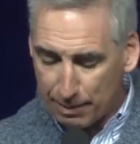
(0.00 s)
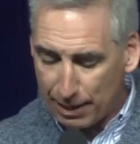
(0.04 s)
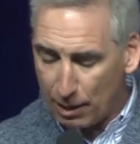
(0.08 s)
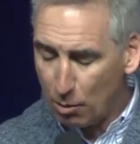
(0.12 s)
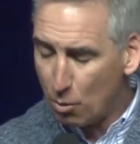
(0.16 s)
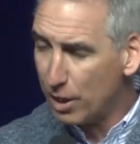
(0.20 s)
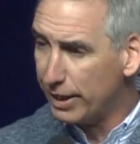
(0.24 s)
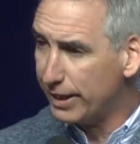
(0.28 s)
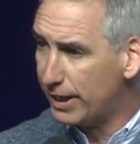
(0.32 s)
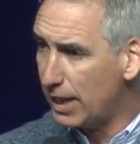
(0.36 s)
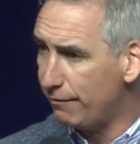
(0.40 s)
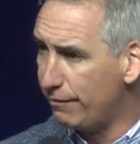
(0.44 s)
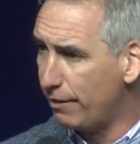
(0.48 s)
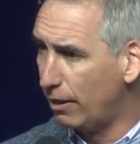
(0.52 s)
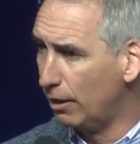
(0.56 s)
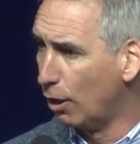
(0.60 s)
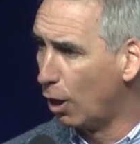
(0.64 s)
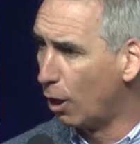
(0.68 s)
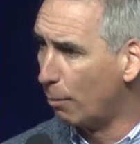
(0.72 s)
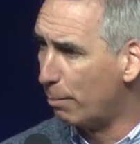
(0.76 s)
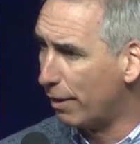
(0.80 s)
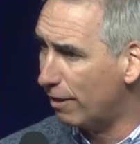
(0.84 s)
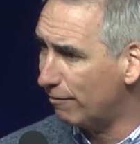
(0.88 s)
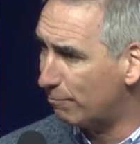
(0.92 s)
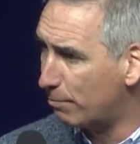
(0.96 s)
I want to give you a little
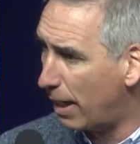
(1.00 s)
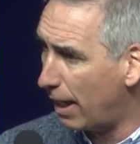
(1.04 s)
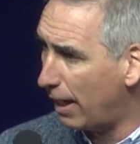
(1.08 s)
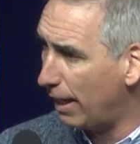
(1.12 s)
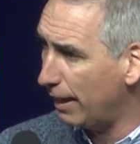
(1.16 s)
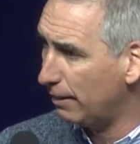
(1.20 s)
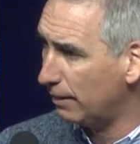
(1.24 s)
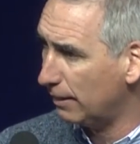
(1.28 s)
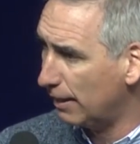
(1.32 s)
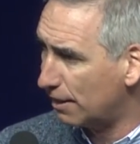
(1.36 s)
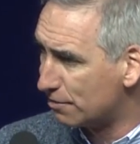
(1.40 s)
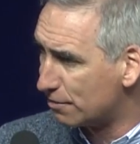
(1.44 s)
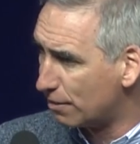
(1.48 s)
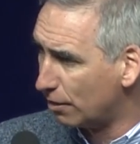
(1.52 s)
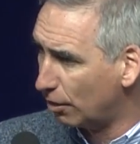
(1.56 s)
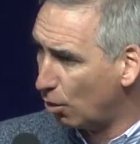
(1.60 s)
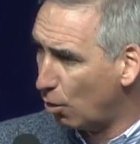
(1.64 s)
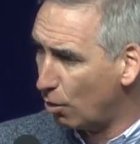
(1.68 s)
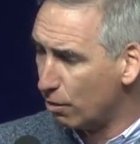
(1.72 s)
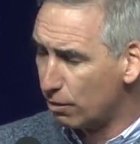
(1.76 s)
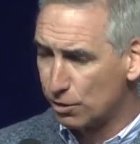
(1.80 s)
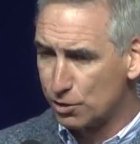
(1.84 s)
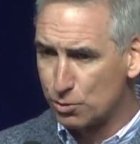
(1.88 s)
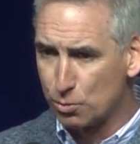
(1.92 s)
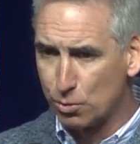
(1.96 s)
bit of my, as the
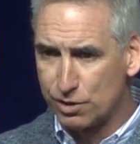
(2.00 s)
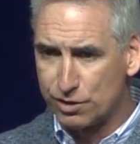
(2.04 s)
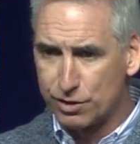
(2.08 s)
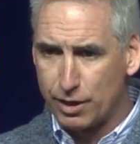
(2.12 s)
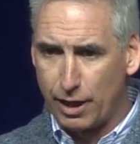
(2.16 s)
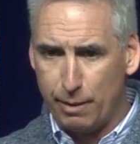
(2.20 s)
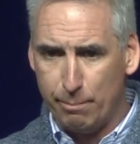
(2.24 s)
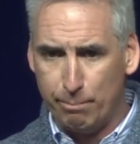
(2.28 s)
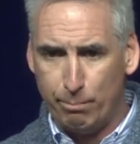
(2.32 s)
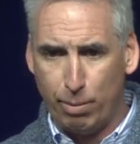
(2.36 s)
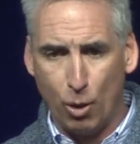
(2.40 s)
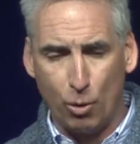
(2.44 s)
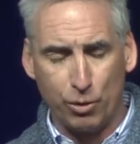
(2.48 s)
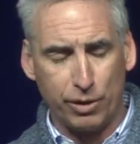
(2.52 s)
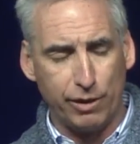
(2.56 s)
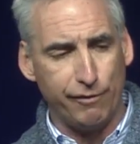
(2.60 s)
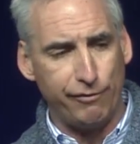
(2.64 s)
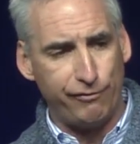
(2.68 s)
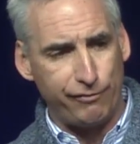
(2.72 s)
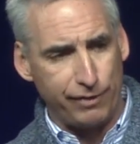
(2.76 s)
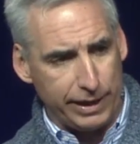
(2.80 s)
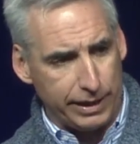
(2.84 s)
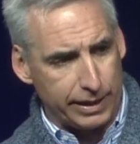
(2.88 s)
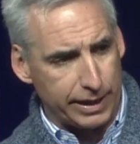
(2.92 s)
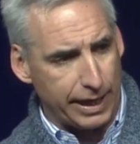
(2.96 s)
lawyers would say, bona
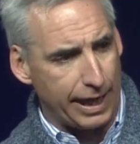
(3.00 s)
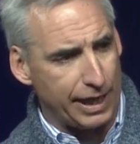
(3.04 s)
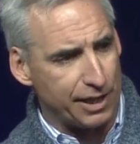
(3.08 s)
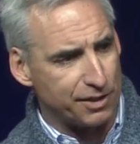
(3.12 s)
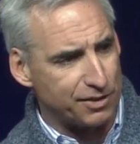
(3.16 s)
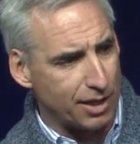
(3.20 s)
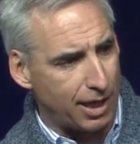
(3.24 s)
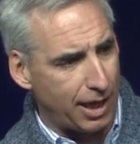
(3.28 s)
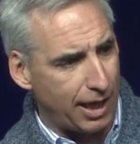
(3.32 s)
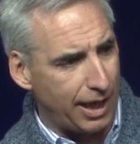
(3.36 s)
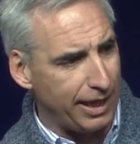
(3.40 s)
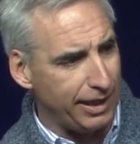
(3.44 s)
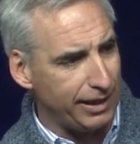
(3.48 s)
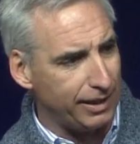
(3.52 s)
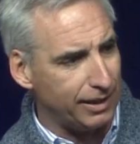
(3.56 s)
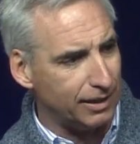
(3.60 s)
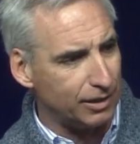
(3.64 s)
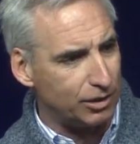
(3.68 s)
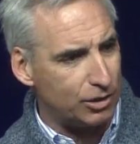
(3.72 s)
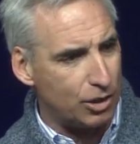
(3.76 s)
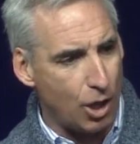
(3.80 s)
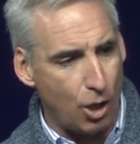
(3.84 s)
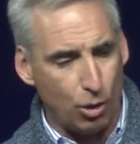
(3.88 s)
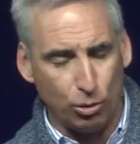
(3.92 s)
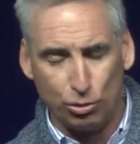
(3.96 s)
fides. I
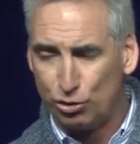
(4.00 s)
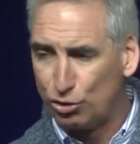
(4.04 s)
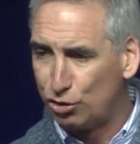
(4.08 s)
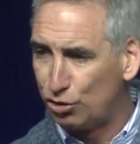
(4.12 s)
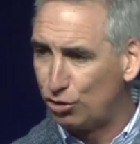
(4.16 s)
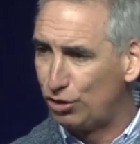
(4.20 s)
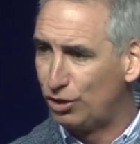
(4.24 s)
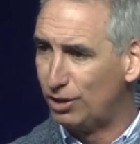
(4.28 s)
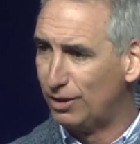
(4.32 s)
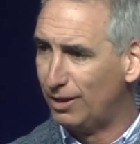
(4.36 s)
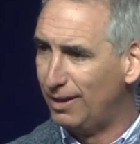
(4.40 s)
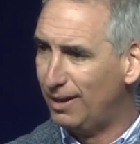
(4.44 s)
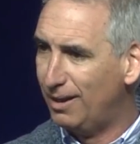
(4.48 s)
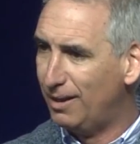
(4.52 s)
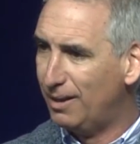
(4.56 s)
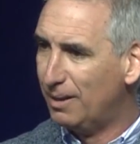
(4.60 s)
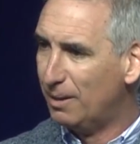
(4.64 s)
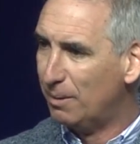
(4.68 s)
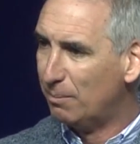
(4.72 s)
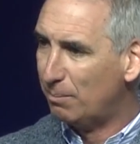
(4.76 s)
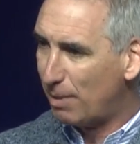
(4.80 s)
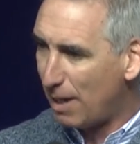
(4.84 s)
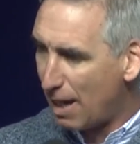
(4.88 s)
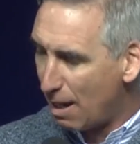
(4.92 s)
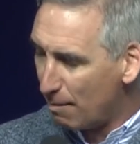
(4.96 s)
coached
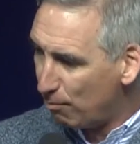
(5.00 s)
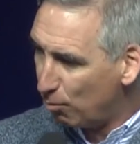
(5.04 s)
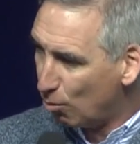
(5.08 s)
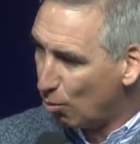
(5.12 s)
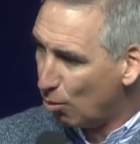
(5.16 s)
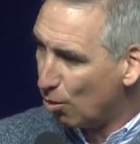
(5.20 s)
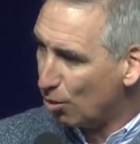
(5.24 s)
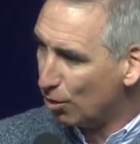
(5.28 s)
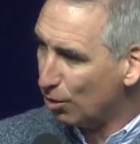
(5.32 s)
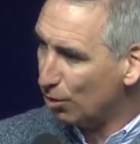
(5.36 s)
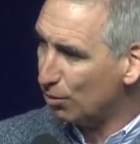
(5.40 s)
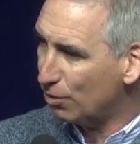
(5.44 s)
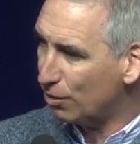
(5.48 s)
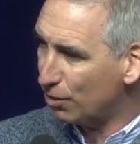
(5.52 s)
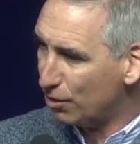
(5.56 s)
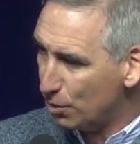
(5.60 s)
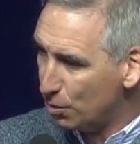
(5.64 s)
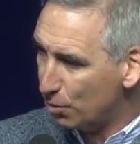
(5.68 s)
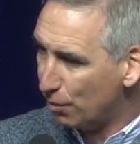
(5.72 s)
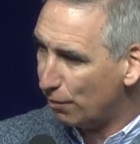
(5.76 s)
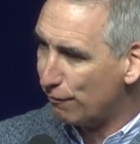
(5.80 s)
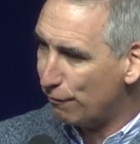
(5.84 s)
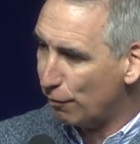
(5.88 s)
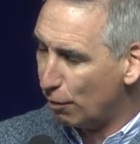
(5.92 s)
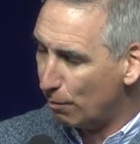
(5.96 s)
Pop Warner and
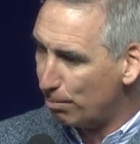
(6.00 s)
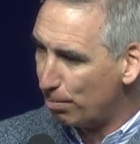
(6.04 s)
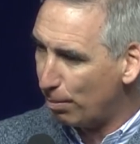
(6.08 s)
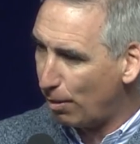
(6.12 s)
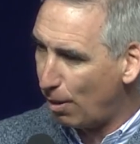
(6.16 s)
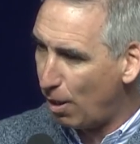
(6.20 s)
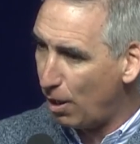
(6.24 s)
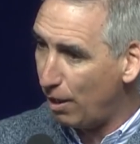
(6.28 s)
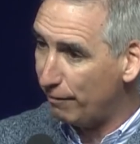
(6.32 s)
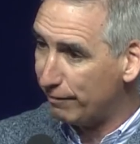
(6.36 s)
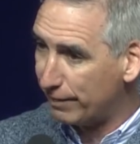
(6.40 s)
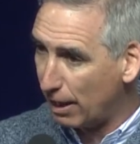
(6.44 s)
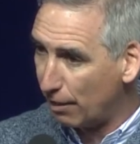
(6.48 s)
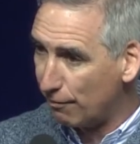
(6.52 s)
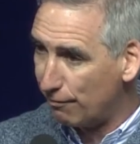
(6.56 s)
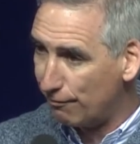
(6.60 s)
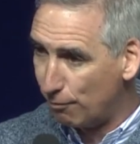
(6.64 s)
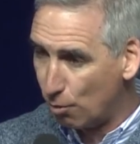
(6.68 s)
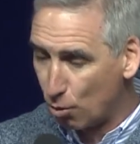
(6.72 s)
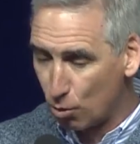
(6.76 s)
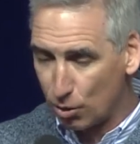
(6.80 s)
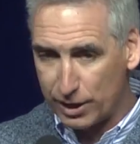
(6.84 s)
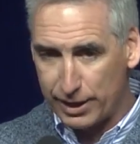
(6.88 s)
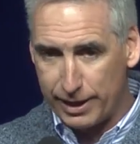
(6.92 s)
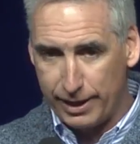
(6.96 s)
youth football. I've got
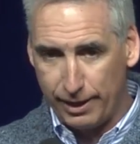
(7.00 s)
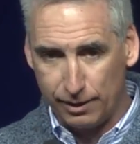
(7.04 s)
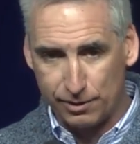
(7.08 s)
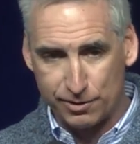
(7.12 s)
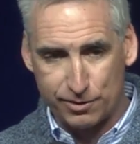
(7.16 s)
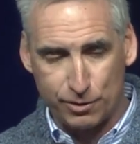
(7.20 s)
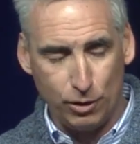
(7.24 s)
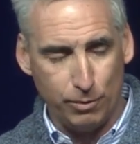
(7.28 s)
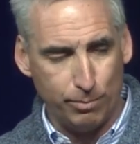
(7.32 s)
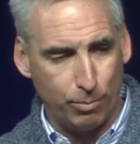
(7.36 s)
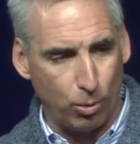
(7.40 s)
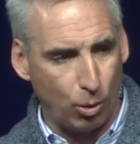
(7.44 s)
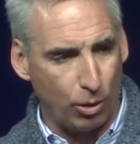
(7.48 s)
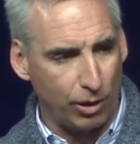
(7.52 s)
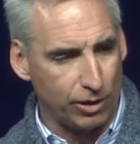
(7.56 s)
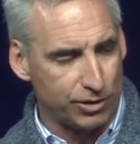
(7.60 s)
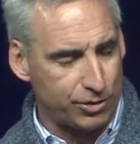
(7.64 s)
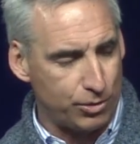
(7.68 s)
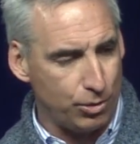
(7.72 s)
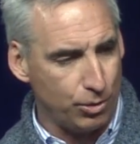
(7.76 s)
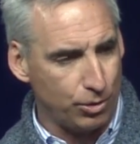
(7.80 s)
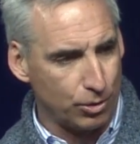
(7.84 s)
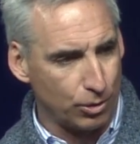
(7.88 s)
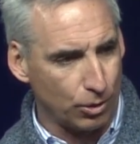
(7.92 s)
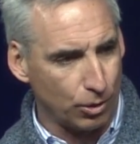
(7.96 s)
four kids, two boys,
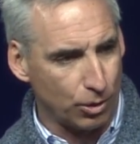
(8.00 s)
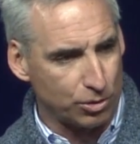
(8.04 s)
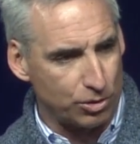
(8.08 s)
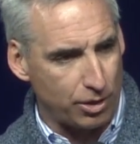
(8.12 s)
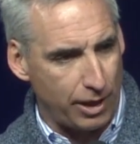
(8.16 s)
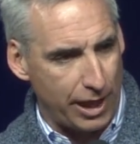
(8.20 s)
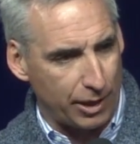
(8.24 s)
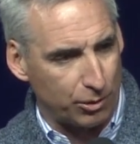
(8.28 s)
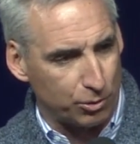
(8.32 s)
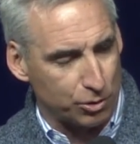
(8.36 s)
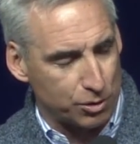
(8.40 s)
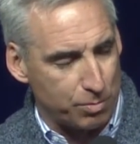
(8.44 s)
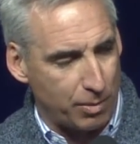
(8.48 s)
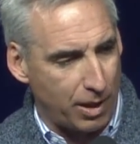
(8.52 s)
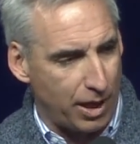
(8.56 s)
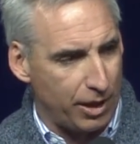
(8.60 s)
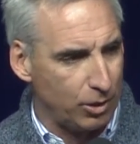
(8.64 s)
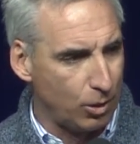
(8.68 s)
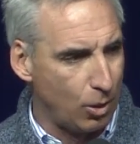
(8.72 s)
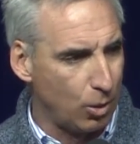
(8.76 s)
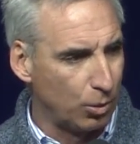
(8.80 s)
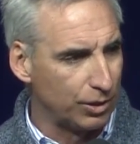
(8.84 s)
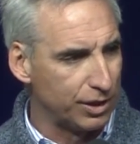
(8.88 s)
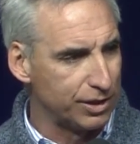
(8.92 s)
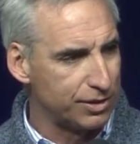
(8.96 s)
two girls. Andrew's my
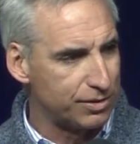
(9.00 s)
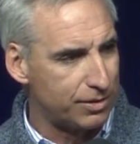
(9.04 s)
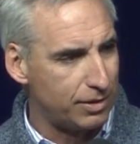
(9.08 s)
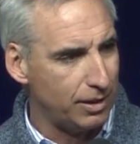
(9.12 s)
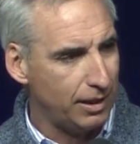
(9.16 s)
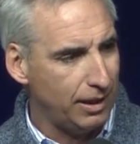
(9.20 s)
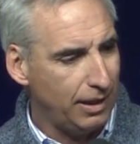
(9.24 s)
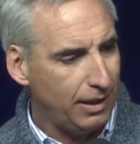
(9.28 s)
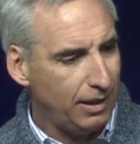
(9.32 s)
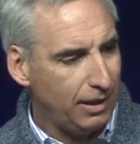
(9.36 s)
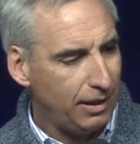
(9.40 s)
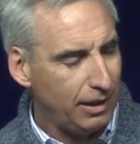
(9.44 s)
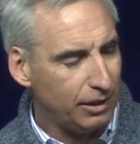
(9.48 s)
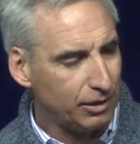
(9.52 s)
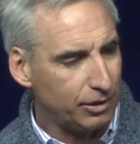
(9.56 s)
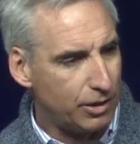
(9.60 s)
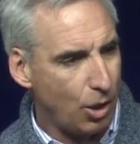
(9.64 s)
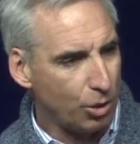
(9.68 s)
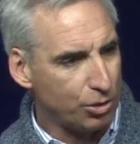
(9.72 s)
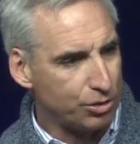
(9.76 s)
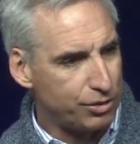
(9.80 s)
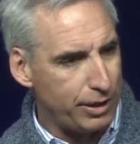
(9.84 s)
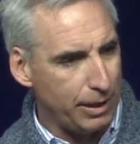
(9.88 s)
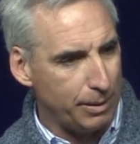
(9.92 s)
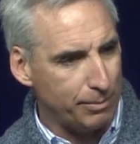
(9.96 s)
oldest, and
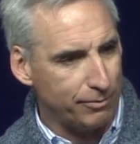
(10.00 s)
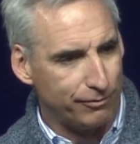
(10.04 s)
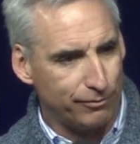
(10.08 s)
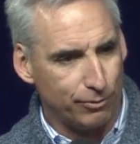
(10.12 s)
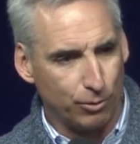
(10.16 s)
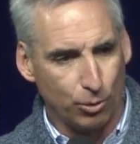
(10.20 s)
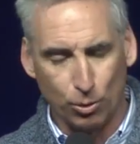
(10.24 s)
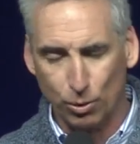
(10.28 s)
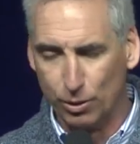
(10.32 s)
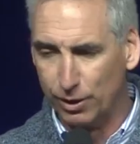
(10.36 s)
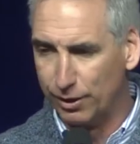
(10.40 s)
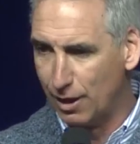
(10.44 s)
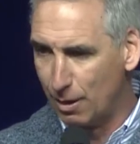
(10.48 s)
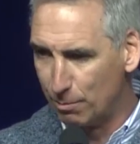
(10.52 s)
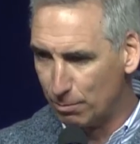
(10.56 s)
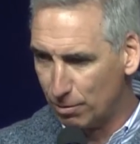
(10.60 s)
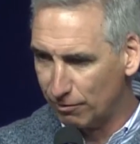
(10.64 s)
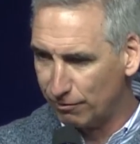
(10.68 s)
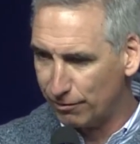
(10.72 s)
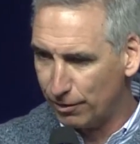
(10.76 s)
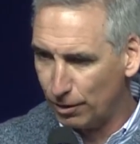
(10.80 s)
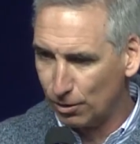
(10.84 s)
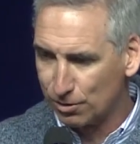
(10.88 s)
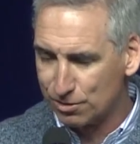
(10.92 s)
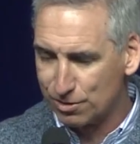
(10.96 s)
coached him for a number of
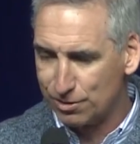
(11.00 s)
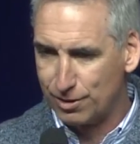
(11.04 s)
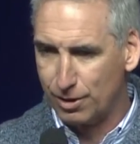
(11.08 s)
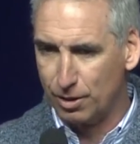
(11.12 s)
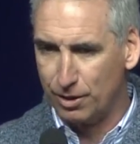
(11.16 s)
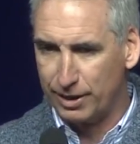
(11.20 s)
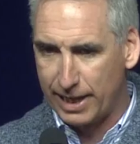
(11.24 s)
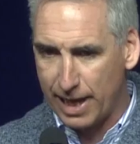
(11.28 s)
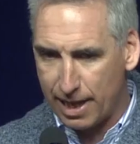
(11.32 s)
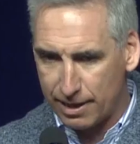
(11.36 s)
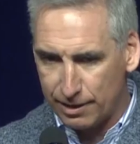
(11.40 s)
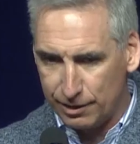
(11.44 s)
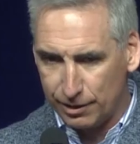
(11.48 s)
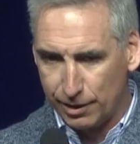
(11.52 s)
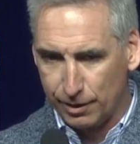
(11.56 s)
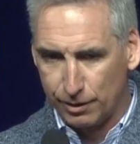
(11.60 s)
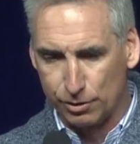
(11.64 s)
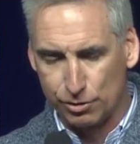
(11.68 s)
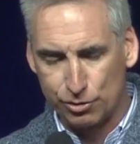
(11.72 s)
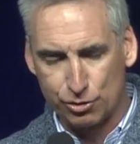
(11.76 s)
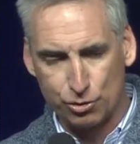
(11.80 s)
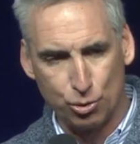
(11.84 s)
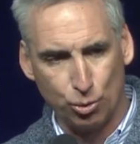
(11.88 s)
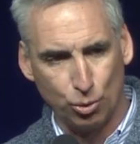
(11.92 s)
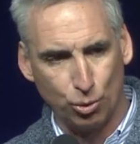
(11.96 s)
years until he got into the
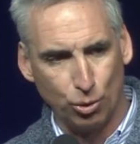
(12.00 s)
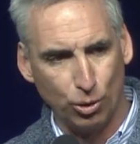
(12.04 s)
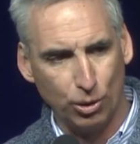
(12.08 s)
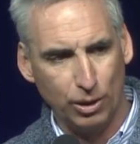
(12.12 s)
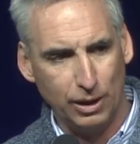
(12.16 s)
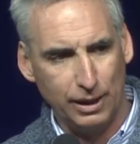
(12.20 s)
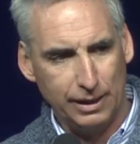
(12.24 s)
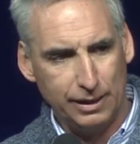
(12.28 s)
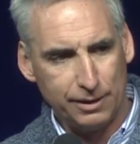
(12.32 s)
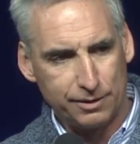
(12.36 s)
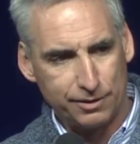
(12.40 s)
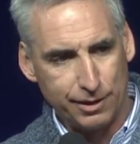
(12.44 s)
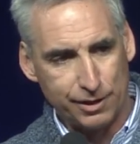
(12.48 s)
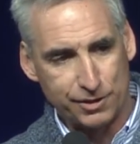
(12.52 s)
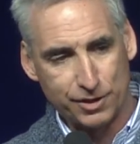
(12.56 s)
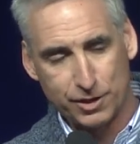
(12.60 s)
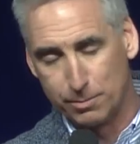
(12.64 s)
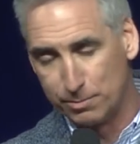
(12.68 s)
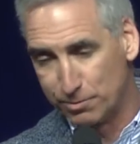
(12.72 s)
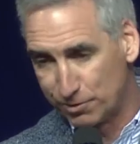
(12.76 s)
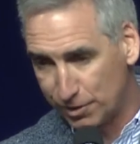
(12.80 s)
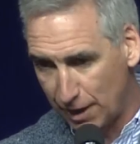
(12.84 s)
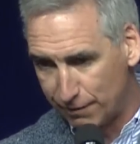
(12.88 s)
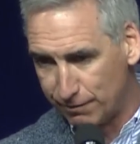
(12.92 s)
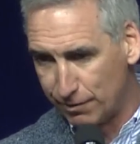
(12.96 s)
school system,
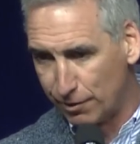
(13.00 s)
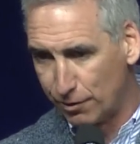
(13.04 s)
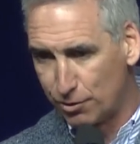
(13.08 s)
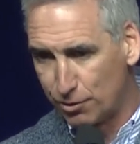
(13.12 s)
seventh